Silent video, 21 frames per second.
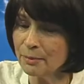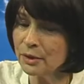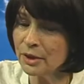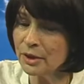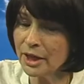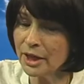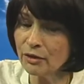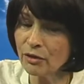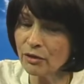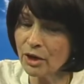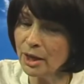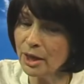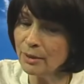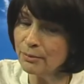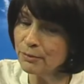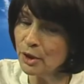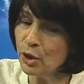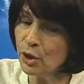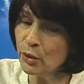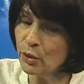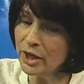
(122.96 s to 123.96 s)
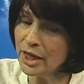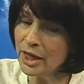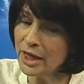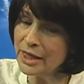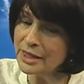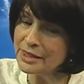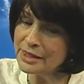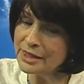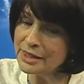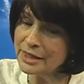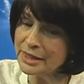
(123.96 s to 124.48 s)
playwright, poet,
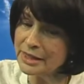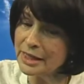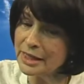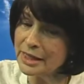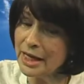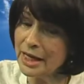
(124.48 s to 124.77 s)
essay,